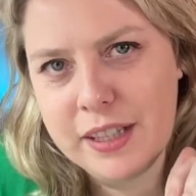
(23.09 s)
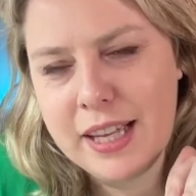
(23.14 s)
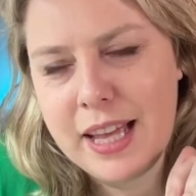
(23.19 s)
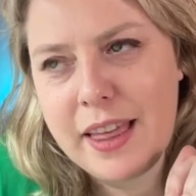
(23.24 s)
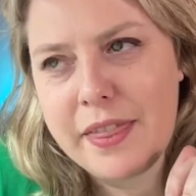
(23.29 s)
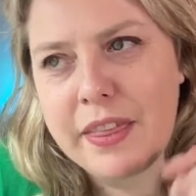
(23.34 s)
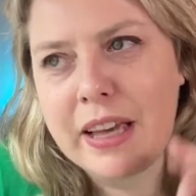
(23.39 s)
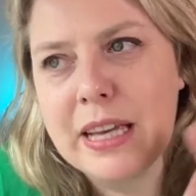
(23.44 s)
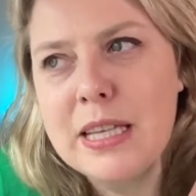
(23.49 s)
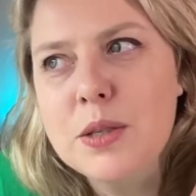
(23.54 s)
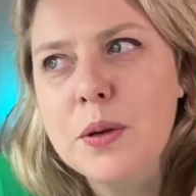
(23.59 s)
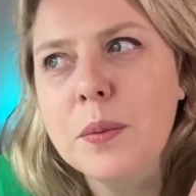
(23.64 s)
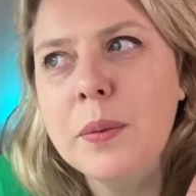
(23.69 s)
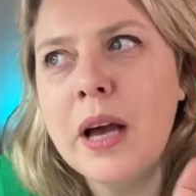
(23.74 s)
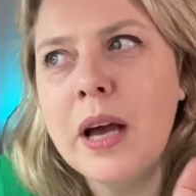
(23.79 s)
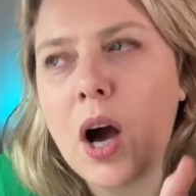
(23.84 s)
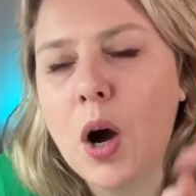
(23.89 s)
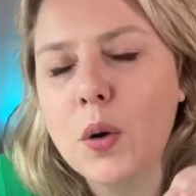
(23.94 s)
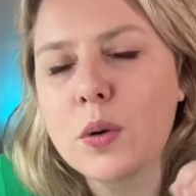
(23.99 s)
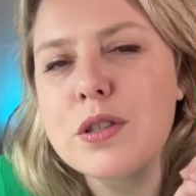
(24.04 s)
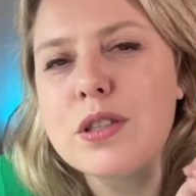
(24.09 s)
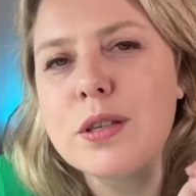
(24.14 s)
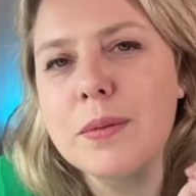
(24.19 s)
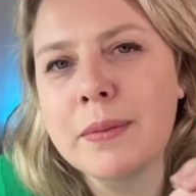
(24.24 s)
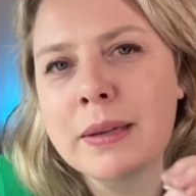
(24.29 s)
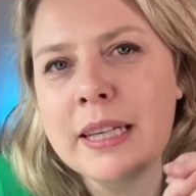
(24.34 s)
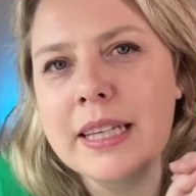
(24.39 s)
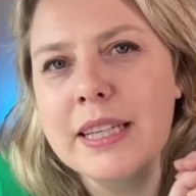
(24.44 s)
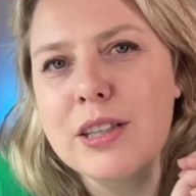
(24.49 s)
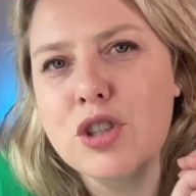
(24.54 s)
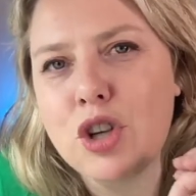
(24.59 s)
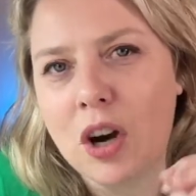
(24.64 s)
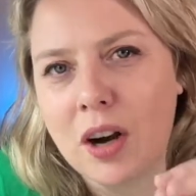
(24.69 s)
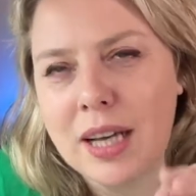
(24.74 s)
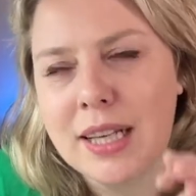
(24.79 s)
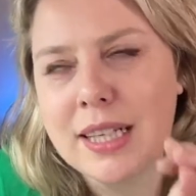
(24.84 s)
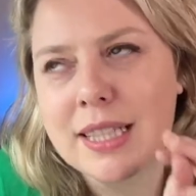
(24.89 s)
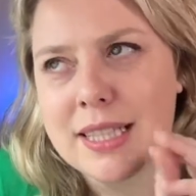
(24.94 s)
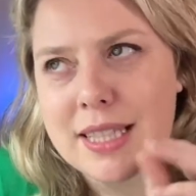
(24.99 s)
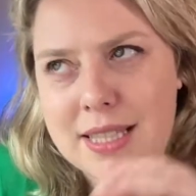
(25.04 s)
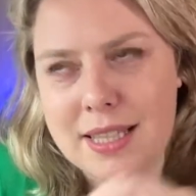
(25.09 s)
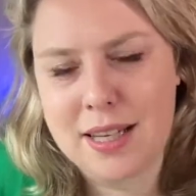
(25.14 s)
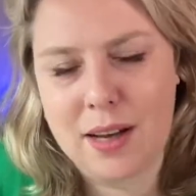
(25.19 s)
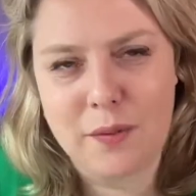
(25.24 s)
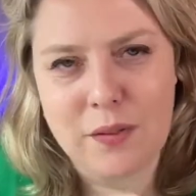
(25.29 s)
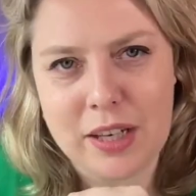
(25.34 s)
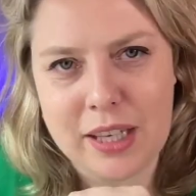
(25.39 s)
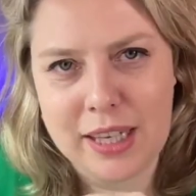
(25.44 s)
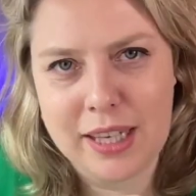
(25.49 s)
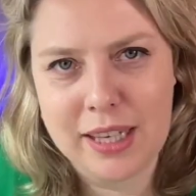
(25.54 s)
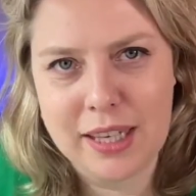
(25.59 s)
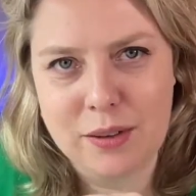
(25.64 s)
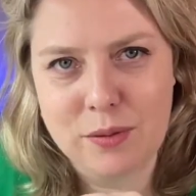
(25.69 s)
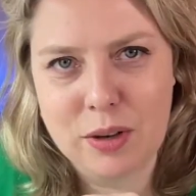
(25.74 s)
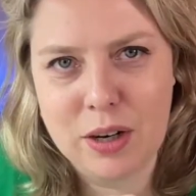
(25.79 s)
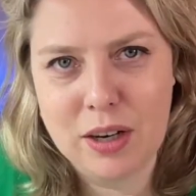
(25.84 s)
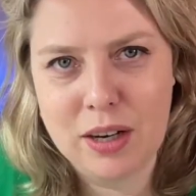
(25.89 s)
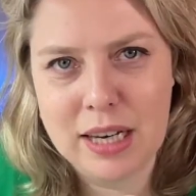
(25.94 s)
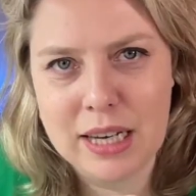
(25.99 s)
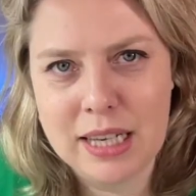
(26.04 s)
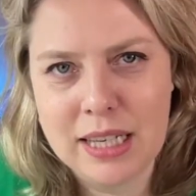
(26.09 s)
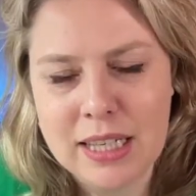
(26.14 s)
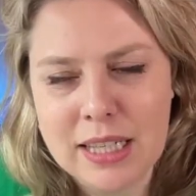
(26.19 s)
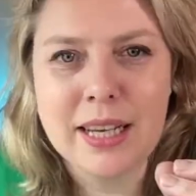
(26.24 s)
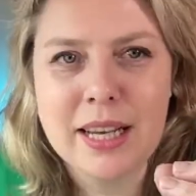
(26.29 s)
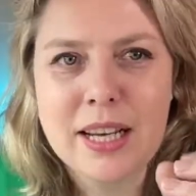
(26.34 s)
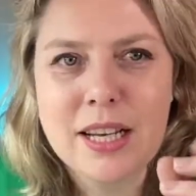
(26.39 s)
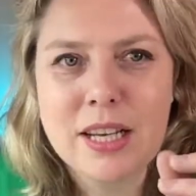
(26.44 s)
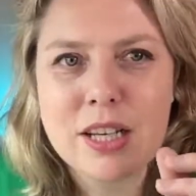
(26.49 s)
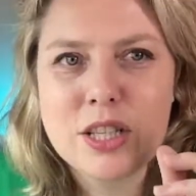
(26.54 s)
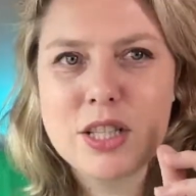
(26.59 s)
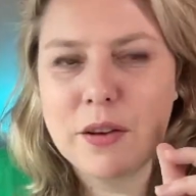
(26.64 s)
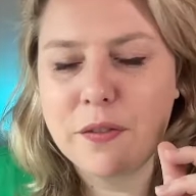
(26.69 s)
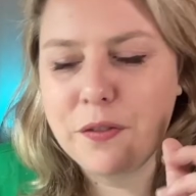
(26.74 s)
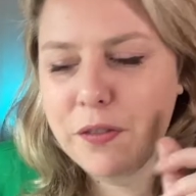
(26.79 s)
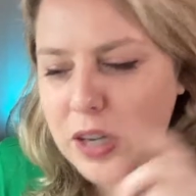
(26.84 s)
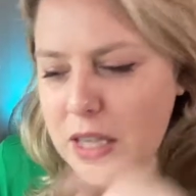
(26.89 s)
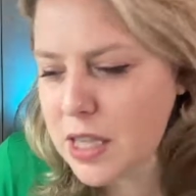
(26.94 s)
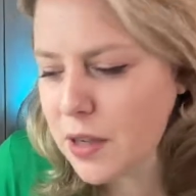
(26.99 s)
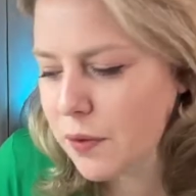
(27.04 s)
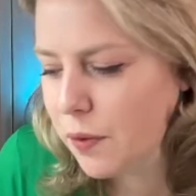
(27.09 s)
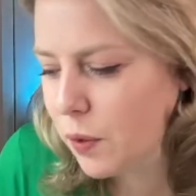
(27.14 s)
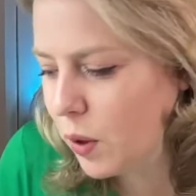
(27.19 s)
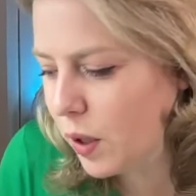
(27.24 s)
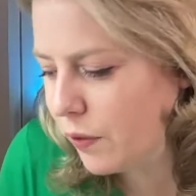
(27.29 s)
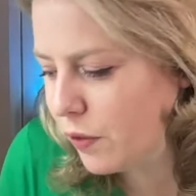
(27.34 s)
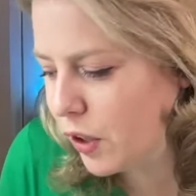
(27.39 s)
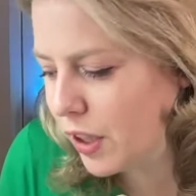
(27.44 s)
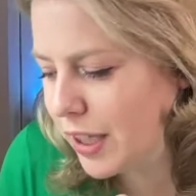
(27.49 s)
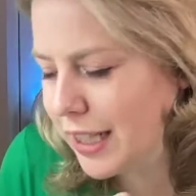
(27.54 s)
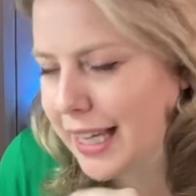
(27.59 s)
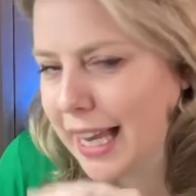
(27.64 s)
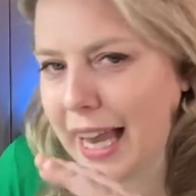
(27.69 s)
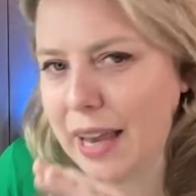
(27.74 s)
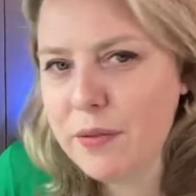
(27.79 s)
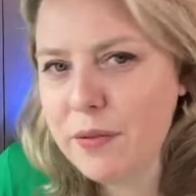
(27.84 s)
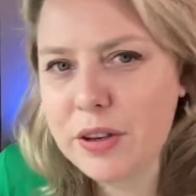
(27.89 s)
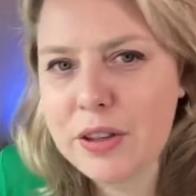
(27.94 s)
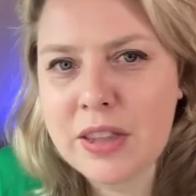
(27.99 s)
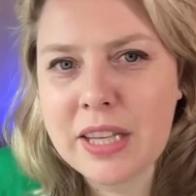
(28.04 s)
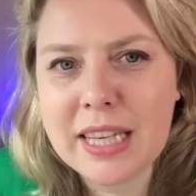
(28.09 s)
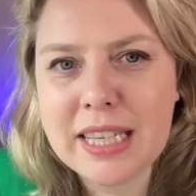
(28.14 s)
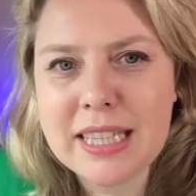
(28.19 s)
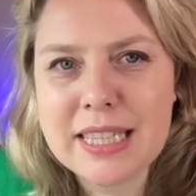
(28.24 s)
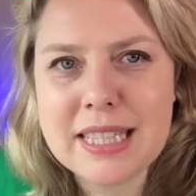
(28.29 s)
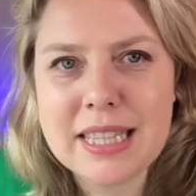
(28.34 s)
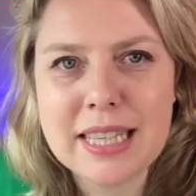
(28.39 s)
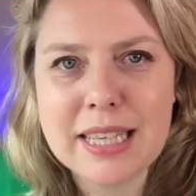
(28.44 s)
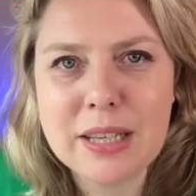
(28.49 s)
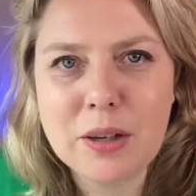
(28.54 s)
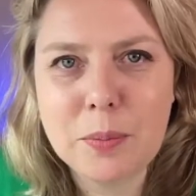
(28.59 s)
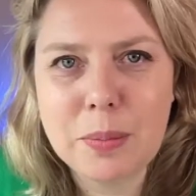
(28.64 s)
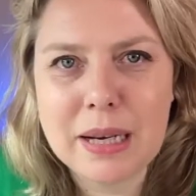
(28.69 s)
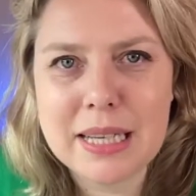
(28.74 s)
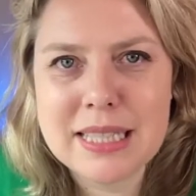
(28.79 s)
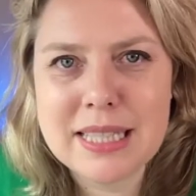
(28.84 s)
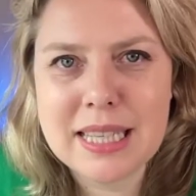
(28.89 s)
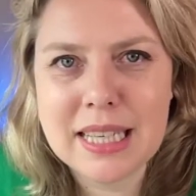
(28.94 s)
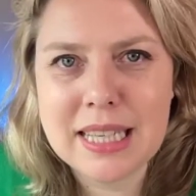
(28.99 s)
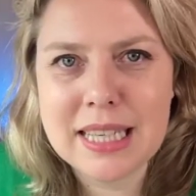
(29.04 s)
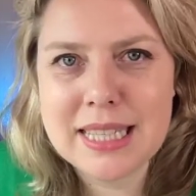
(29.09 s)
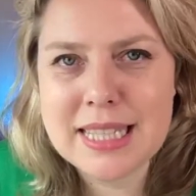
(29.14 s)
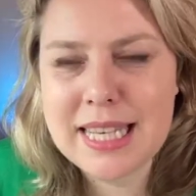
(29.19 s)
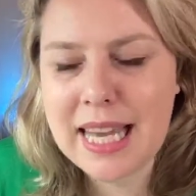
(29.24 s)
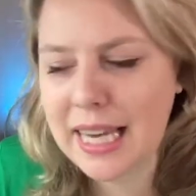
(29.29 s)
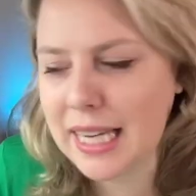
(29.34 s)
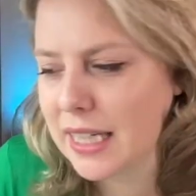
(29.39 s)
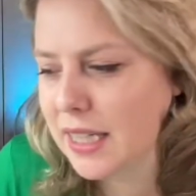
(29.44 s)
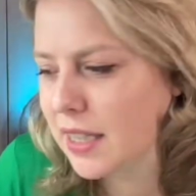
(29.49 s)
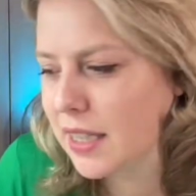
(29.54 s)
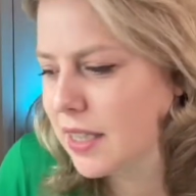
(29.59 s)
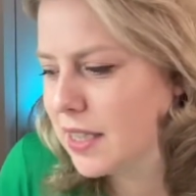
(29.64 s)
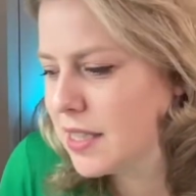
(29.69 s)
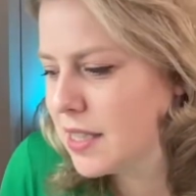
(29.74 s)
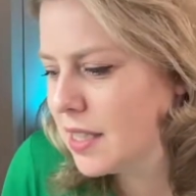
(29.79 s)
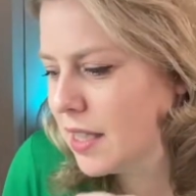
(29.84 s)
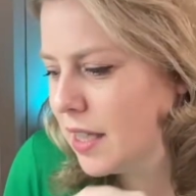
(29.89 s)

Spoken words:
That's what we're ultimately trying to discover here, right? So first of all, I've got to get everything into the little plastic containers,